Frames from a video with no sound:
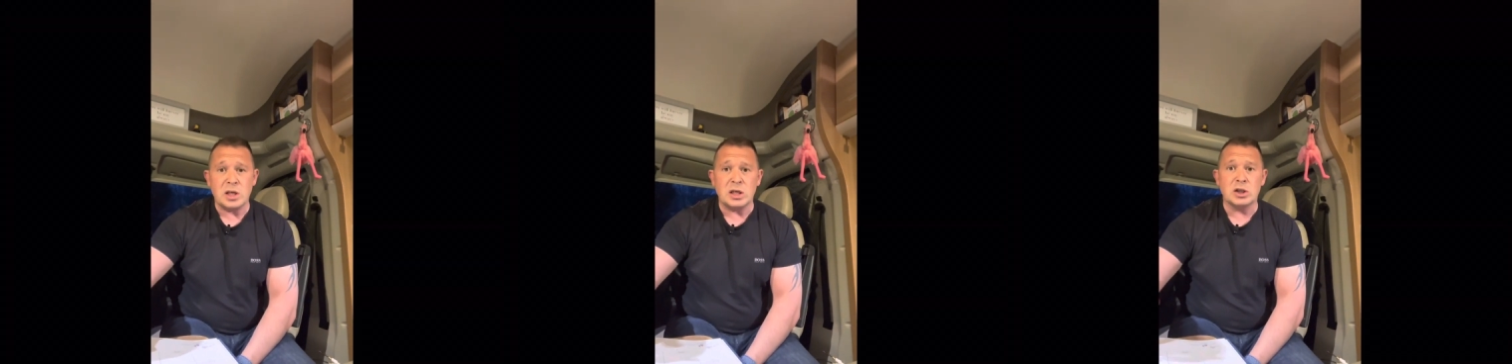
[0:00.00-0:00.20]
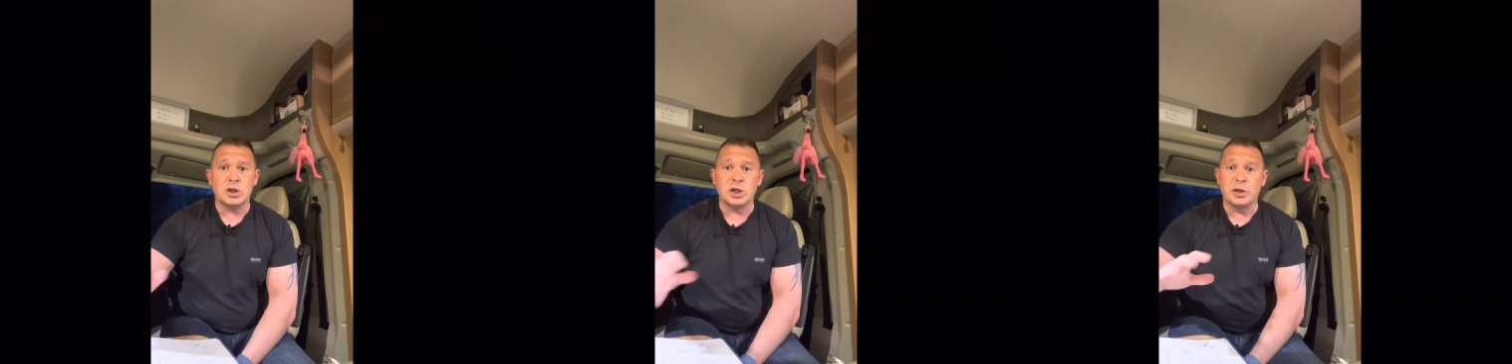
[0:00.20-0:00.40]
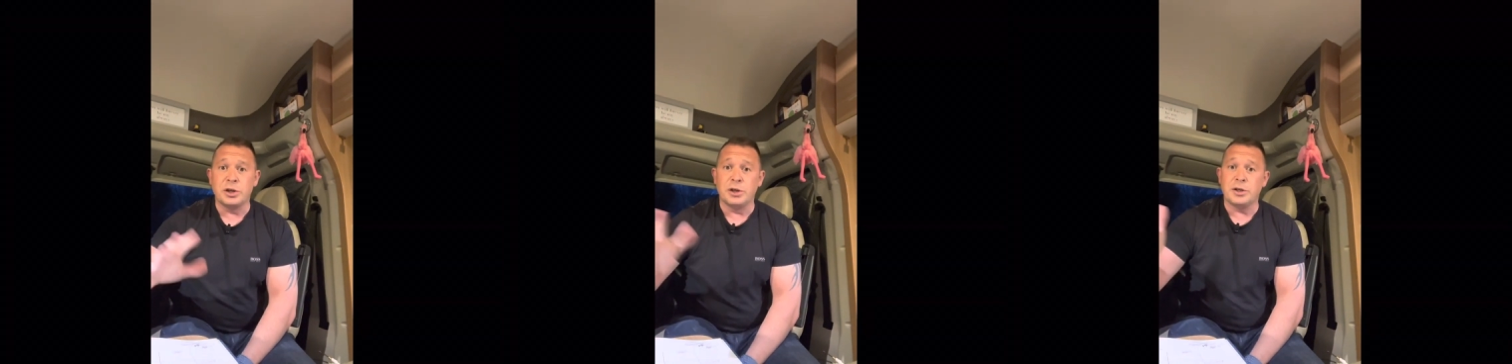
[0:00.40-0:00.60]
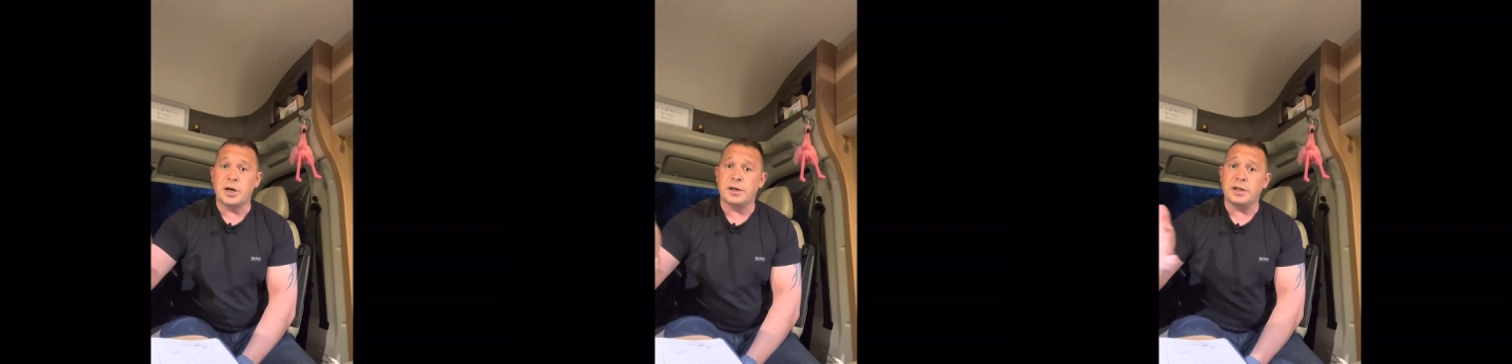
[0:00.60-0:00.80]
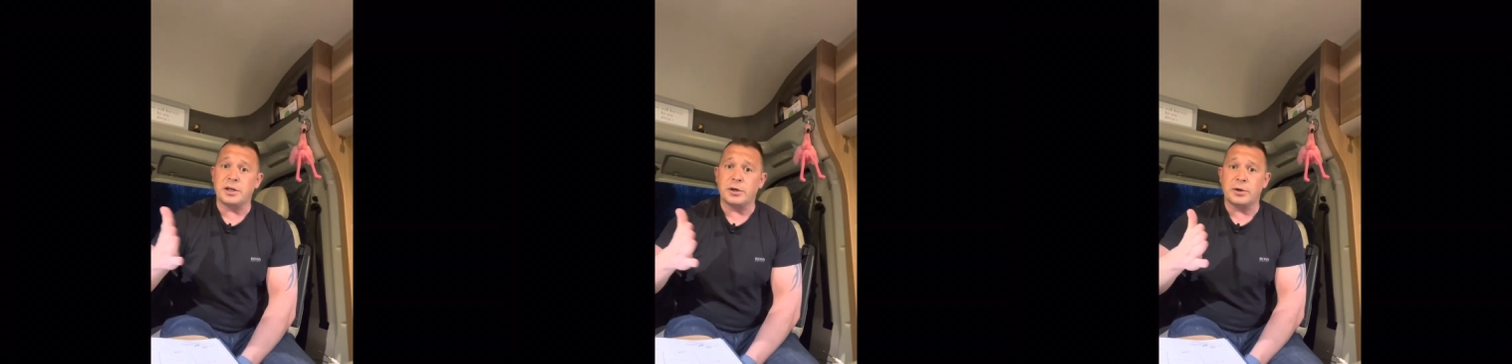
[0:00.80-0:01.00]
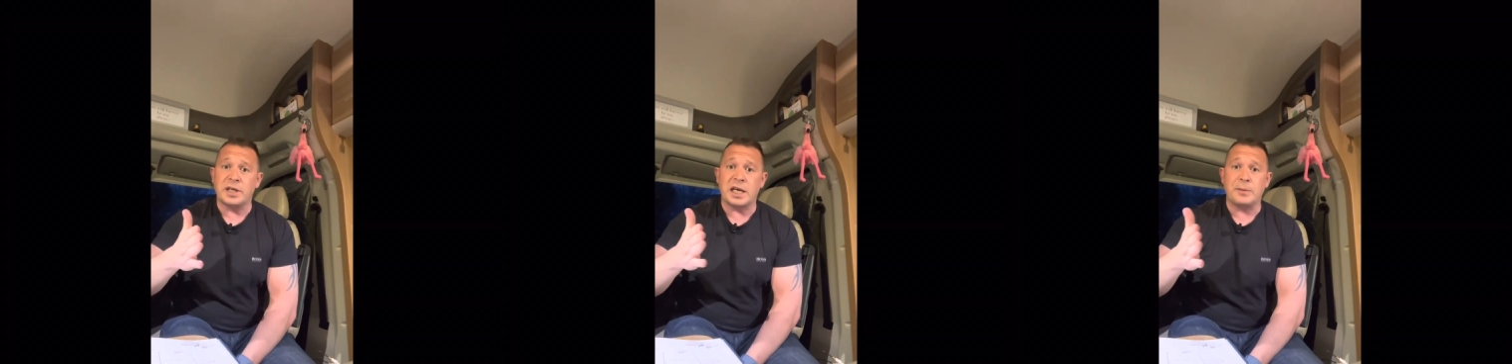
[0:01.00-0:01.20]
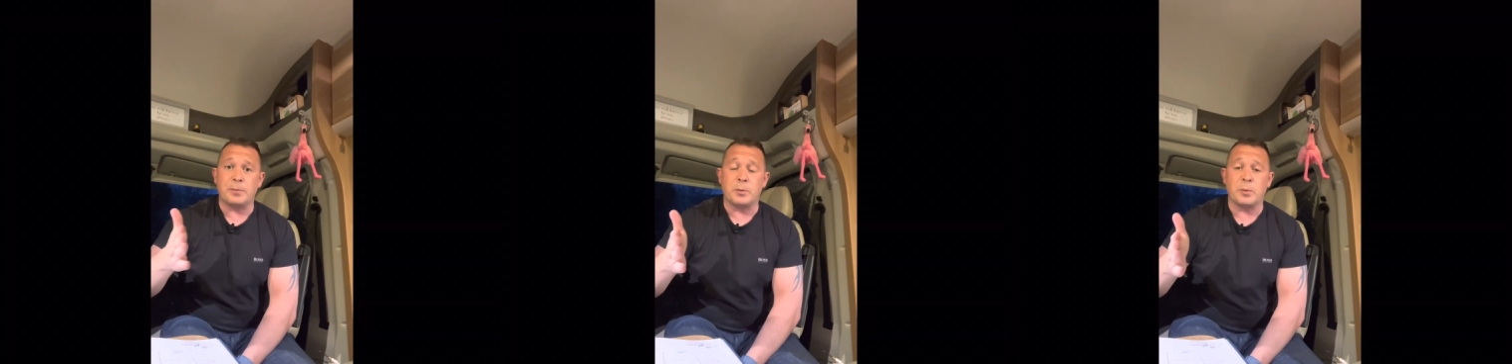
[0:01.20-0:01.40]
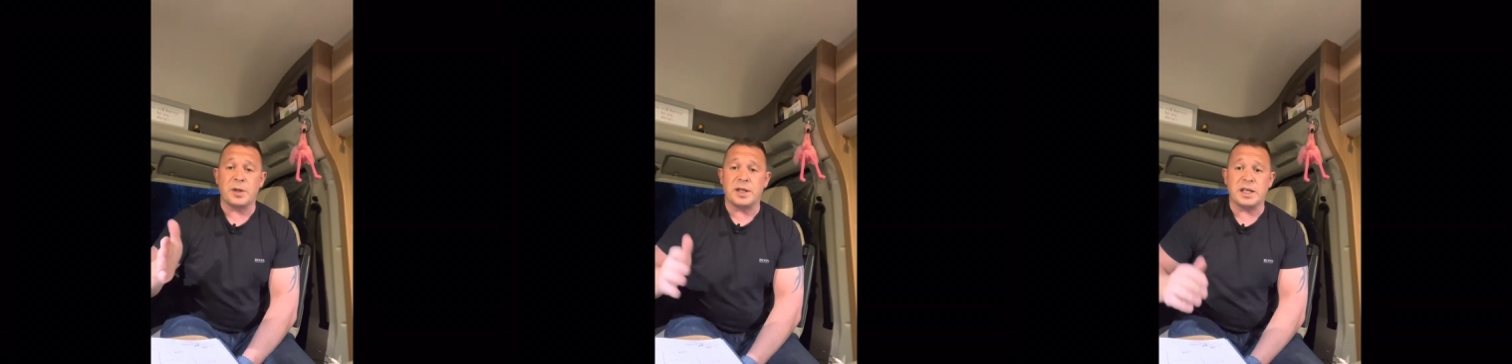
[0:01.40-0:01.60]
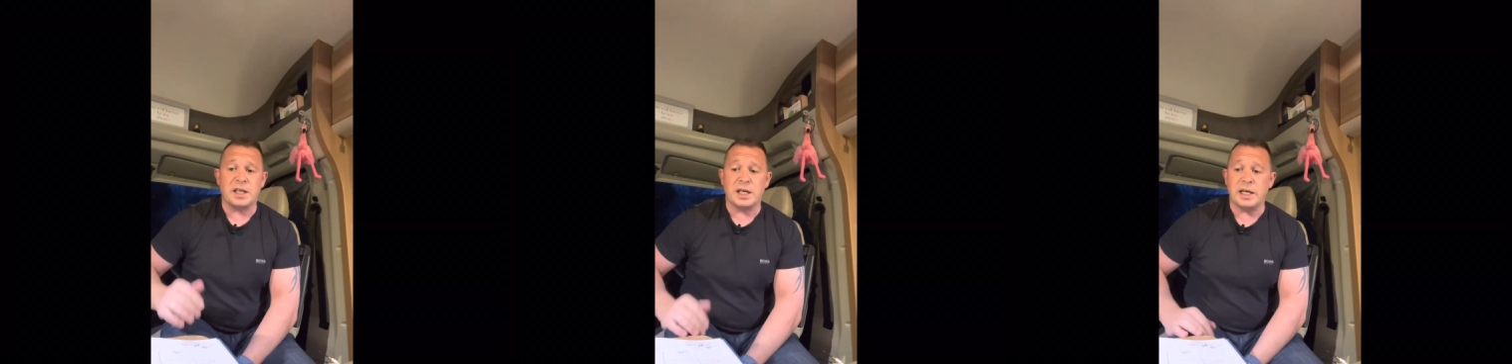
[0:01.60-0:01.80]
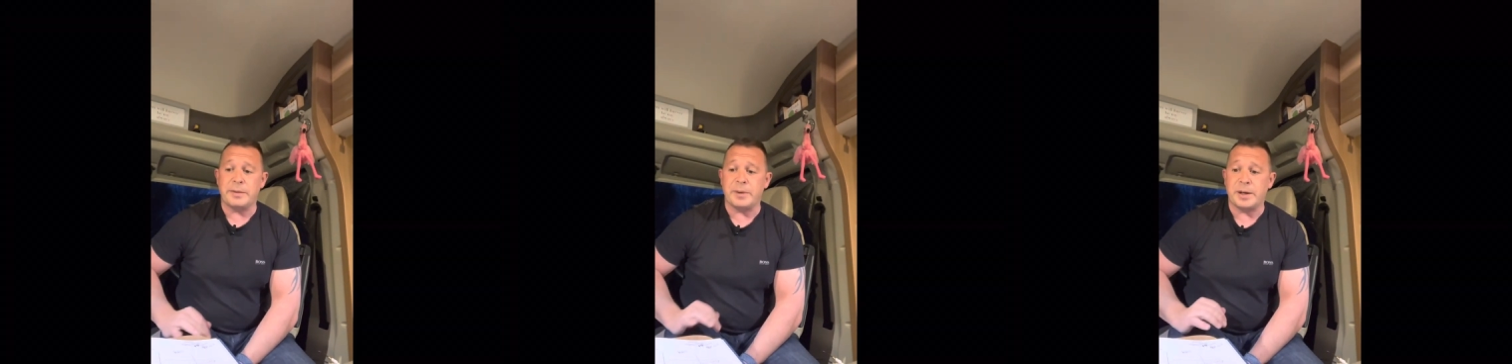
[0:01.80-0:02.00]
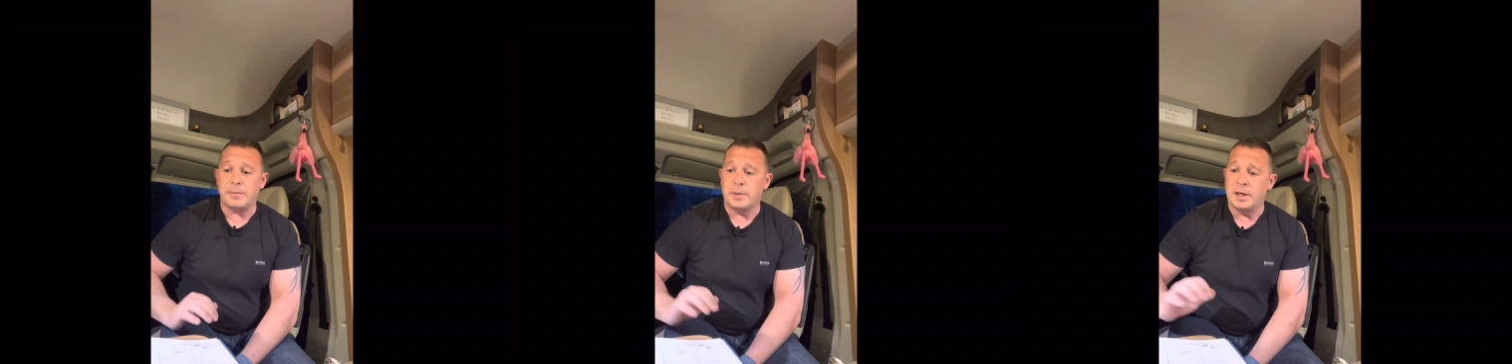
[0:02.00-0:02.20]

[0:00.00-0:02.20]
so you know that you're keeping within your limit.